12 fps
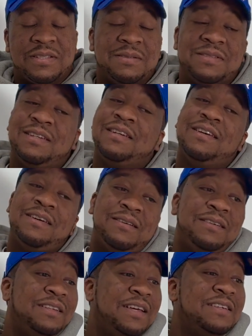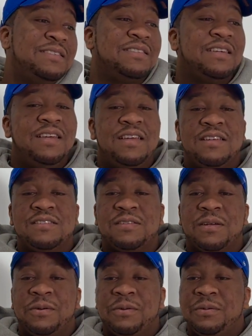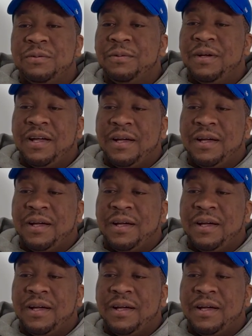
And I was like, "Yeah, it does." So,